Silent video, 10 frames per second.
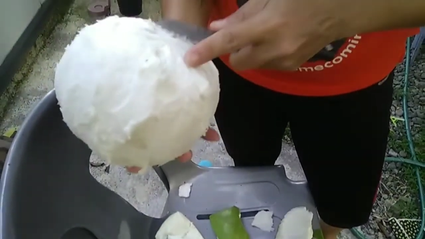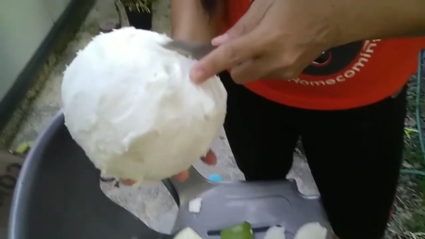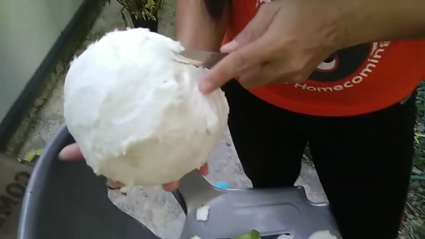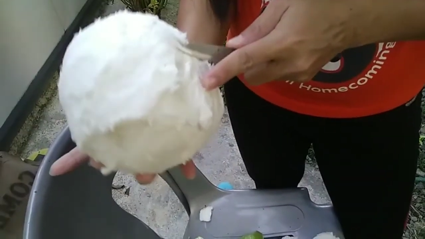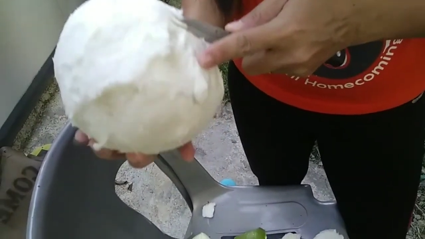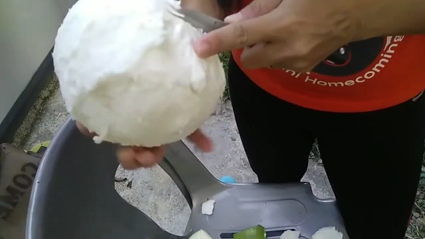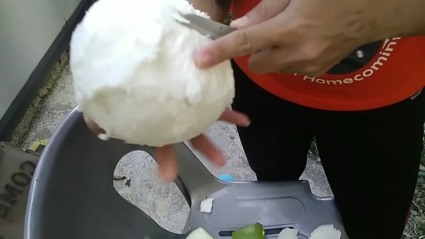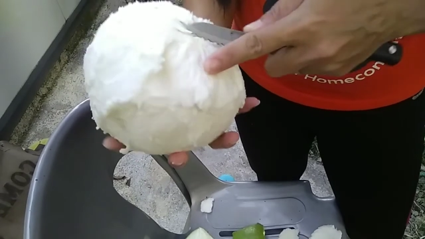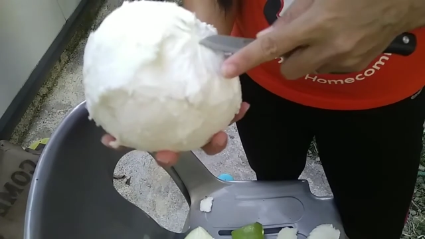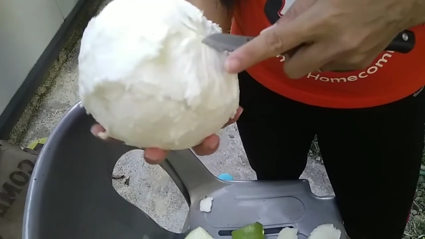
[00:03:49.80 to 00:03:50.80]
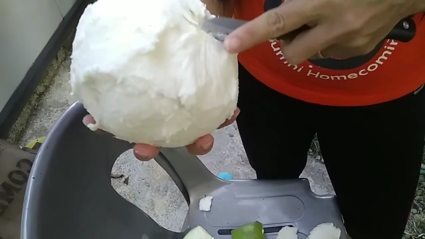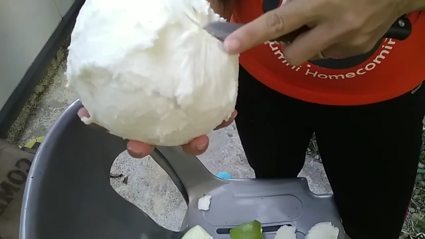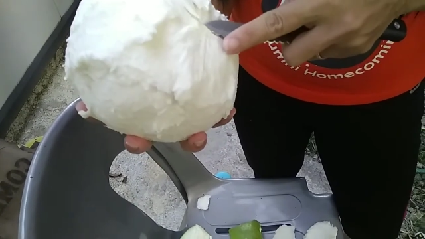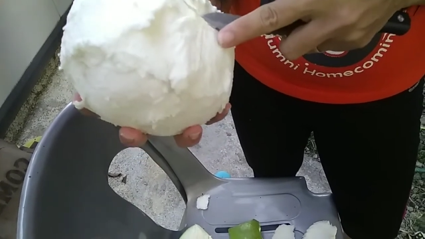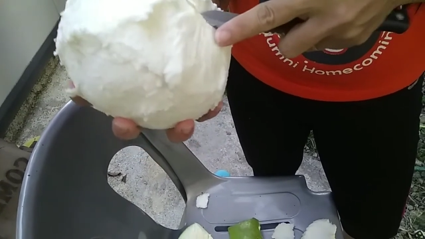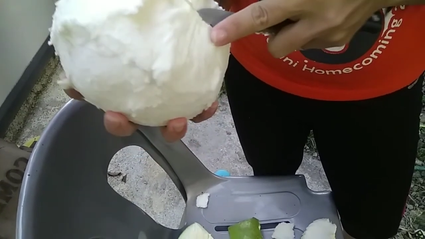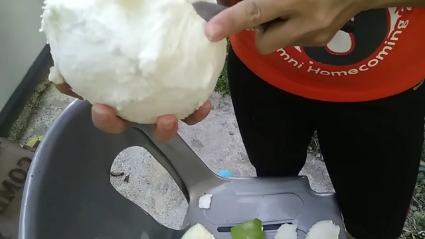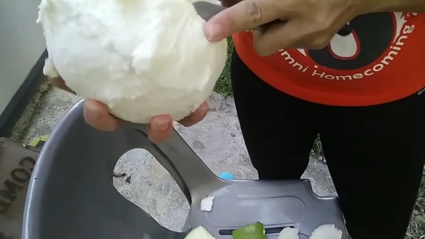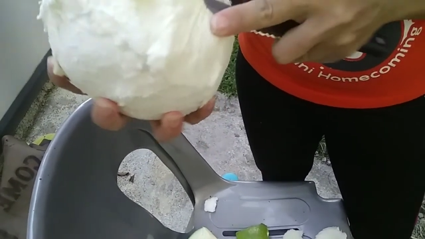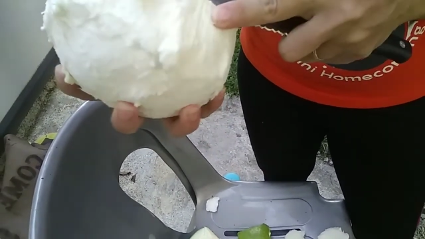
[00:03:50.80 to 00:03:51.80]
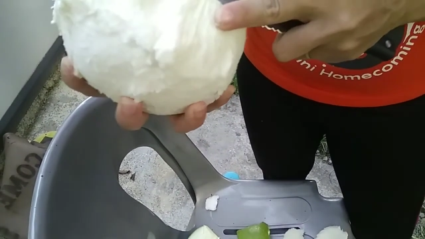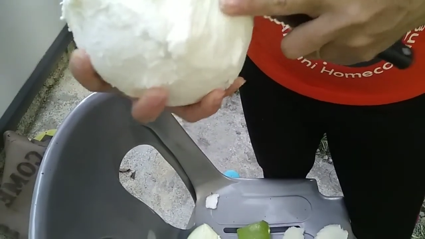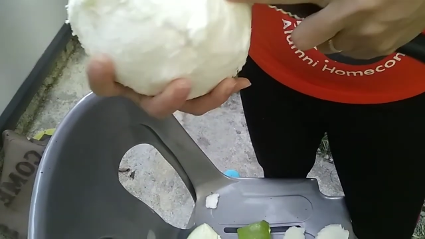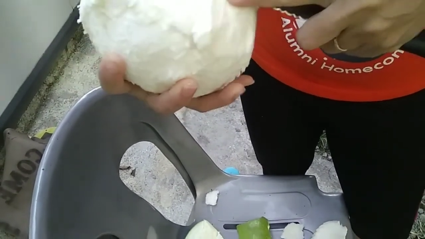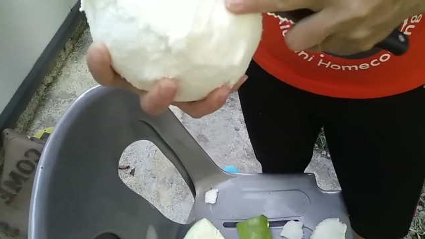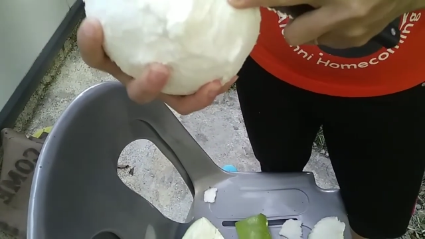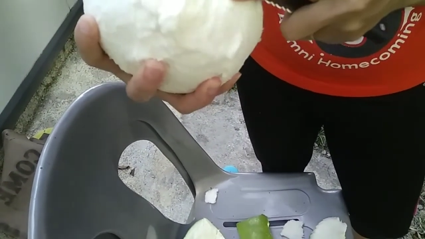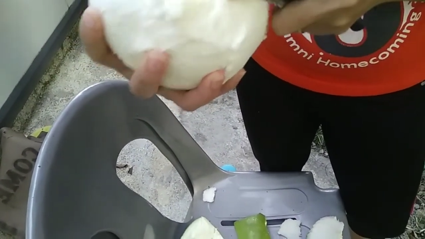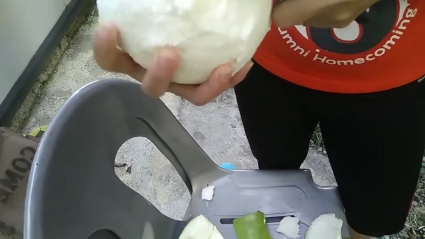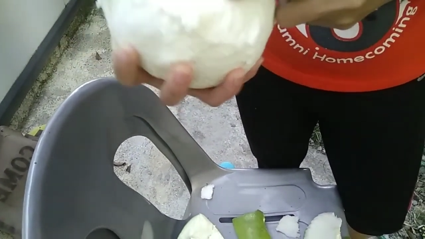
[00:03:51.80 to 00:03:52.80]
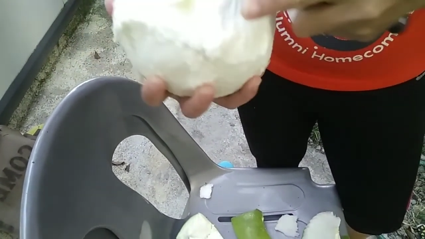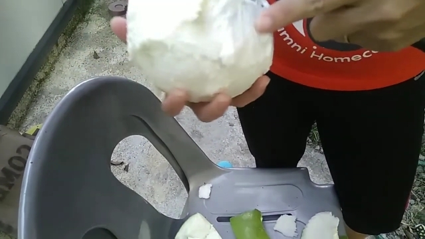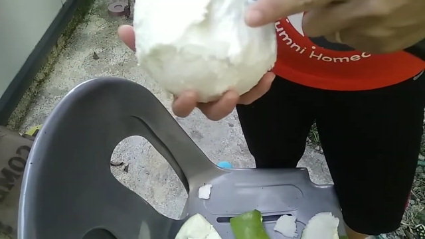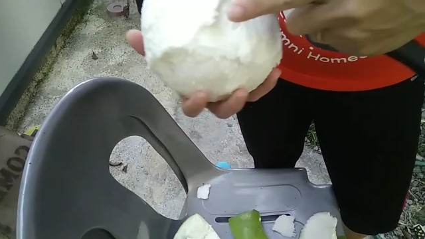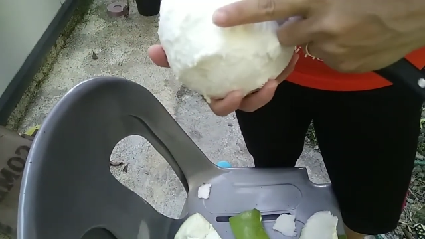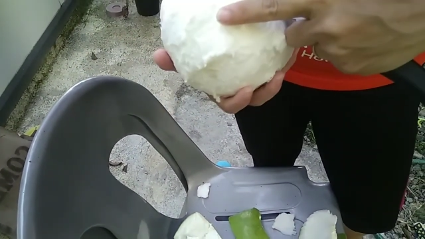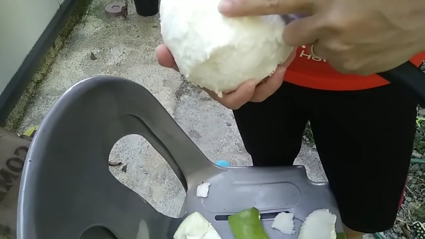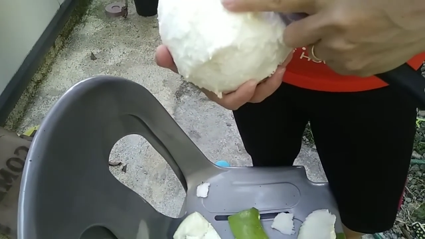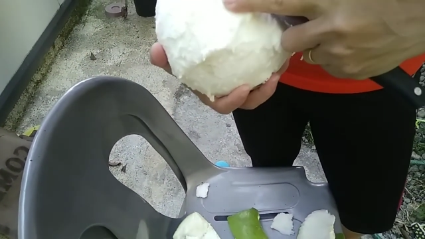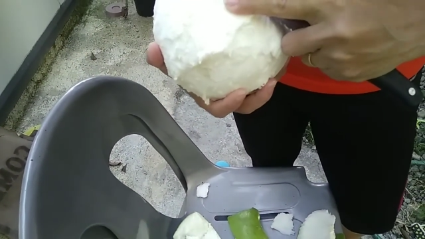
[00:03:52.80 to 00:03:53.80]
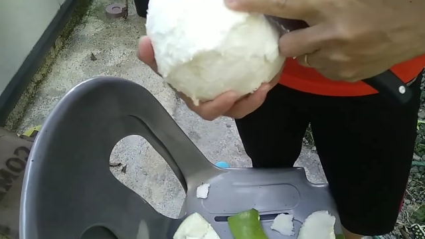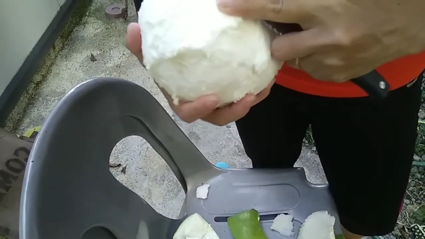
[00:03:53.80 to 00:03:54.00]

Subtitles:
(no speaker visible)